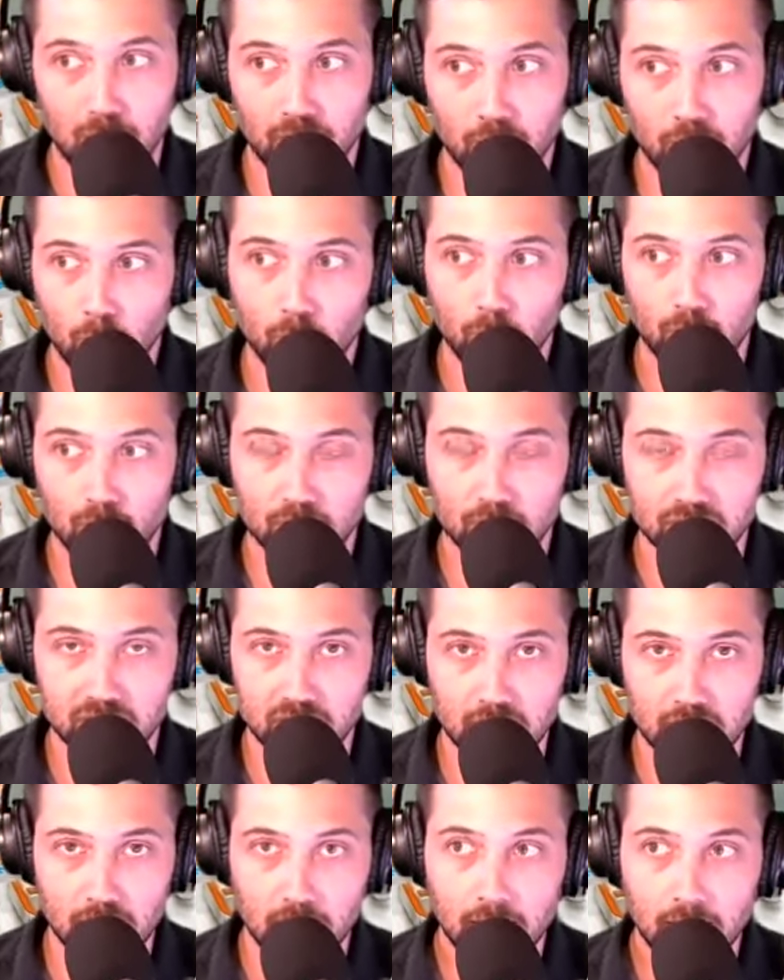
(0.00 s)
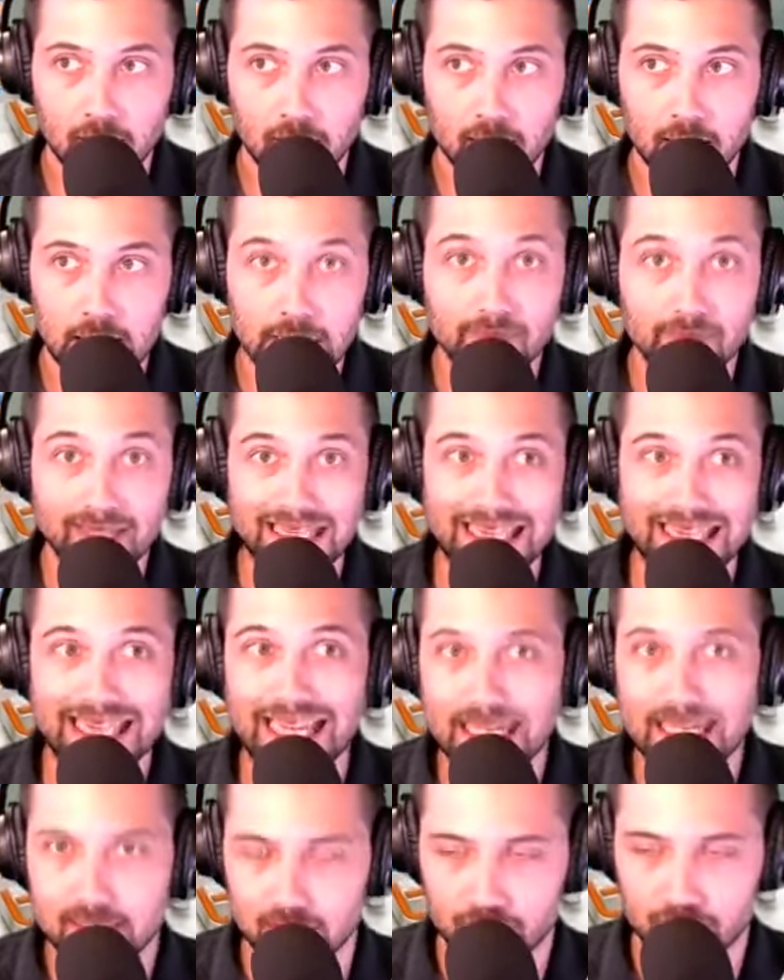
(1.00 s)
I think we're going to see even
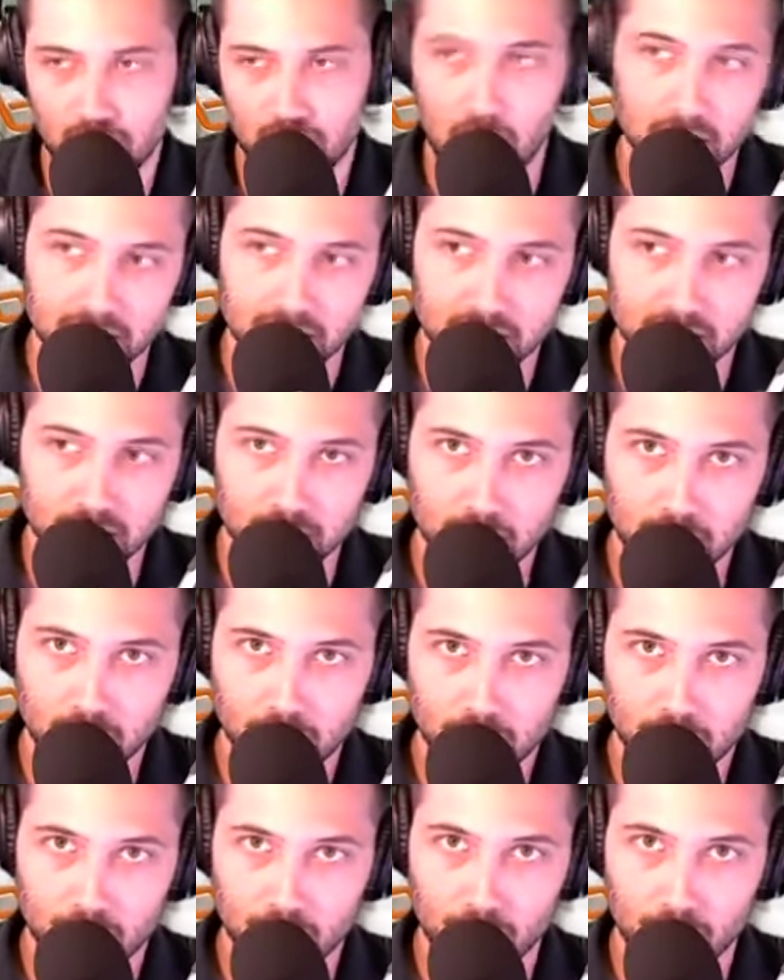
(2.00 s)
less of Johnson